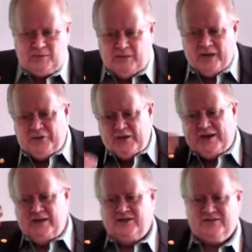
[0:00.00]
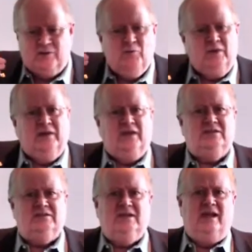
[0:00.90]
my thinking is that when they
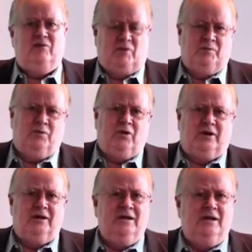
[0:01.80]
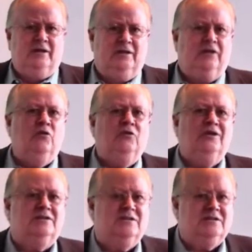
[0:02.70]
say a report, they don't
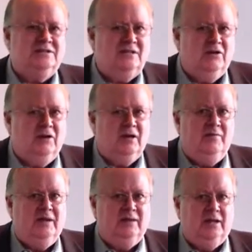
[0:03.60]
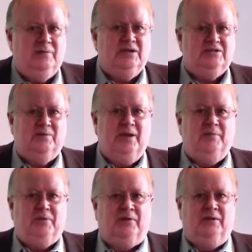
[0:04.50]
necessarily mean that piece of
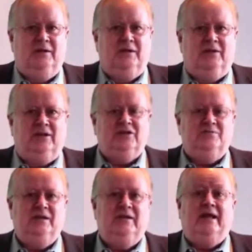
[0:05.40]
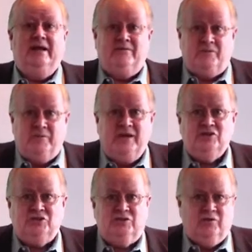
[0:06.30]
paper. They just mean that
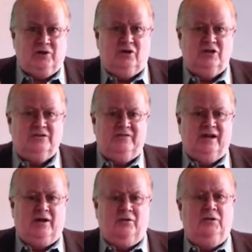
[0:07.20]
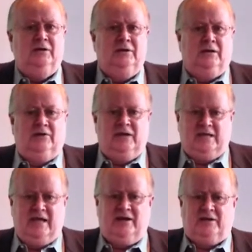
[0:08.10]
information, regardless of how they
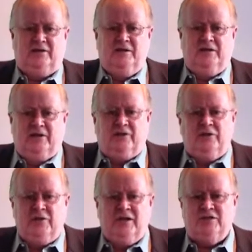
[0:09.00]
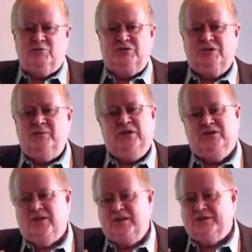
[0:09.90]
get it. The other thing is when somebody
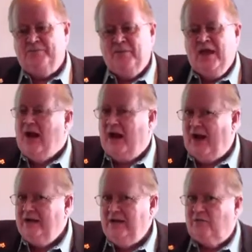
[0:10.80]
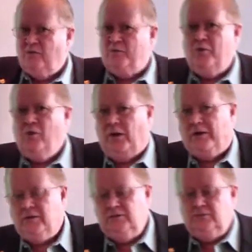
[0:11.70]
says, I need a
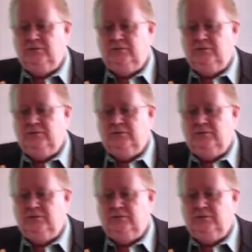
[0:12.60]
report